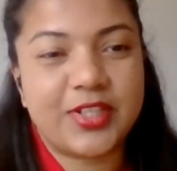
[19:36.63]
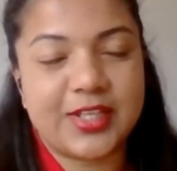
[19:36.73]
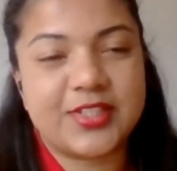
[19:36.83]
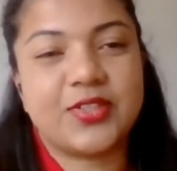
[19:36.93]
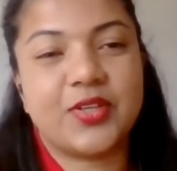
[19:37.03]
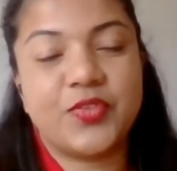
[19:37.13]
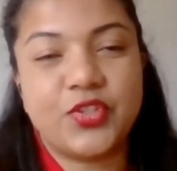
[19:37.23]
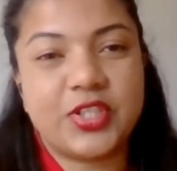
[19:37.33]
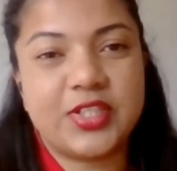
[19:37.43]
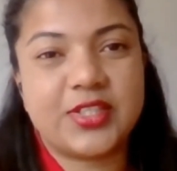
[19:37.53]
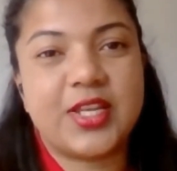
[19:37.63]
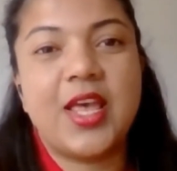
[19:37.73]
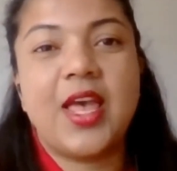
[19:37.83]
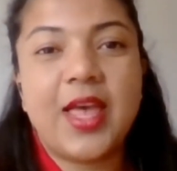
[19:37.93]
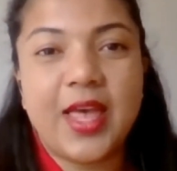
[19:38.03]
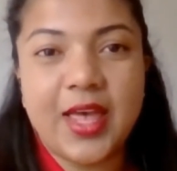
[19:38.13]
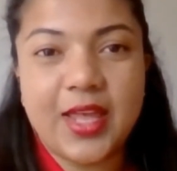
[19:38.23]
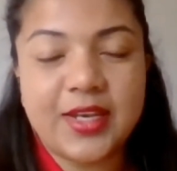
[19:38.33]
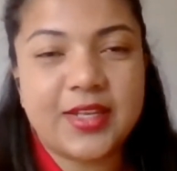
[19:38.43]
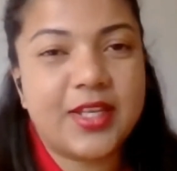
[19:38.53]
yes, refugees
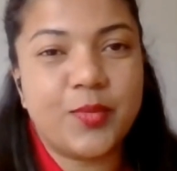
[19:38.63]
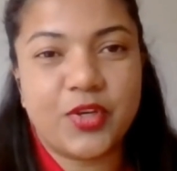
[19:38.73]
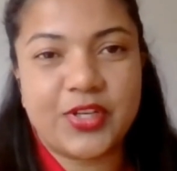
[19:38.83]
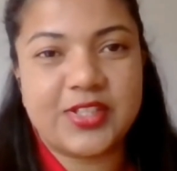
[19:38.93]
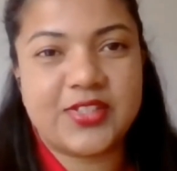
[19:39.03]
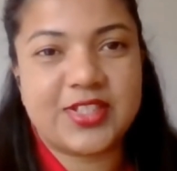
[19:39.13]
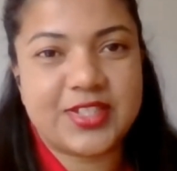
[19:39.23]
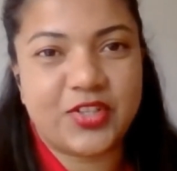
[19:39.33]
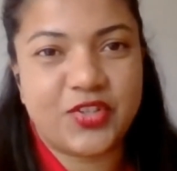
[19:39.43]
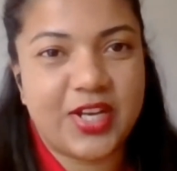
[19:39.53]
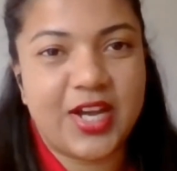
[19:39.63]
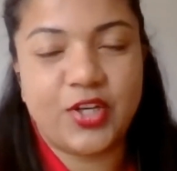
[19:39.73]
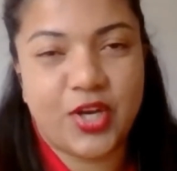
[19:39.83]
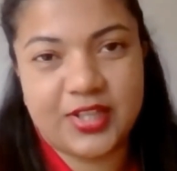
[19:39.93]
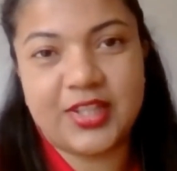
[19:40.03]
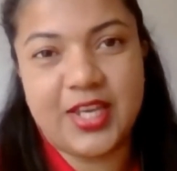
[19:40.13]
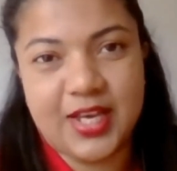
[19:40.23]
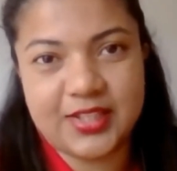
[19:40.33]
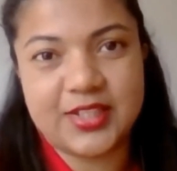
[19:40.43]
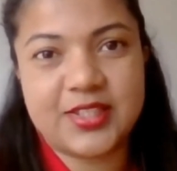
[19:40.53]
and immigrants, etc., are not the
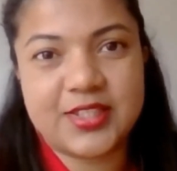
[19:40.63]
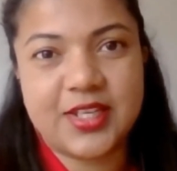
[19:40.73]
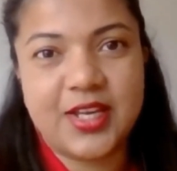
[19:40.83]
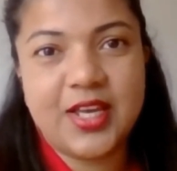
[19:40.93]
others.